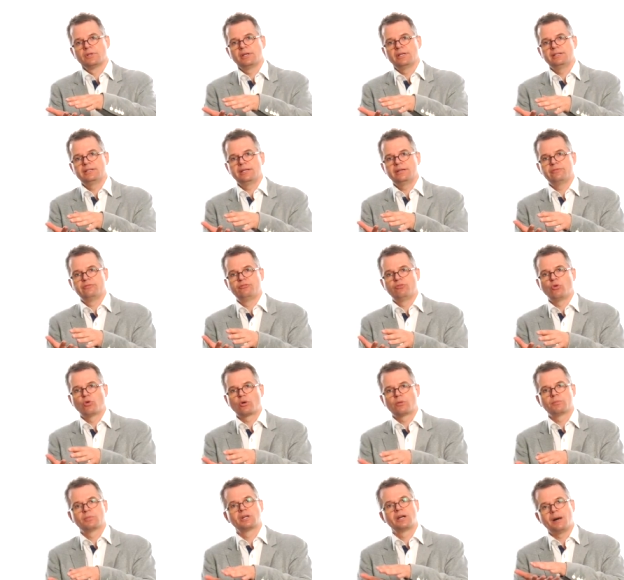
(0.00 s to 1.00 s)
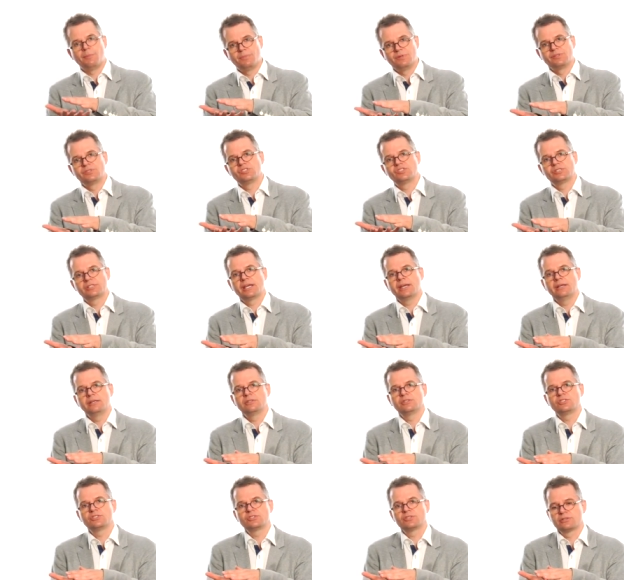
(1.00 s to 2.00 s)
And they form coupled
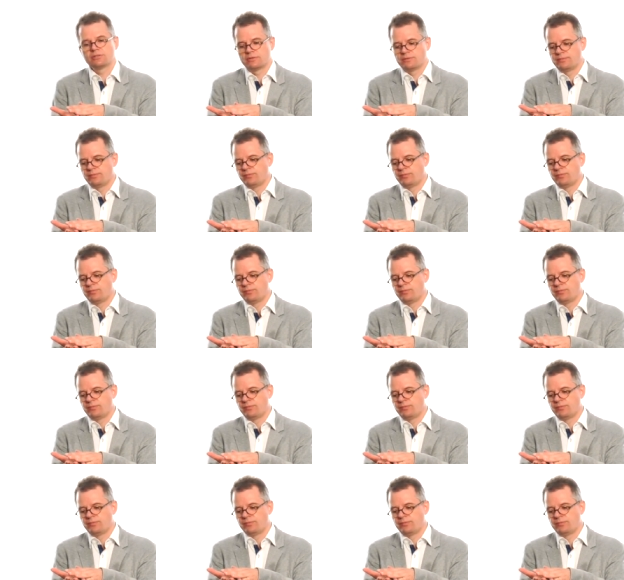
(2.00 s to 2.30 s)
states.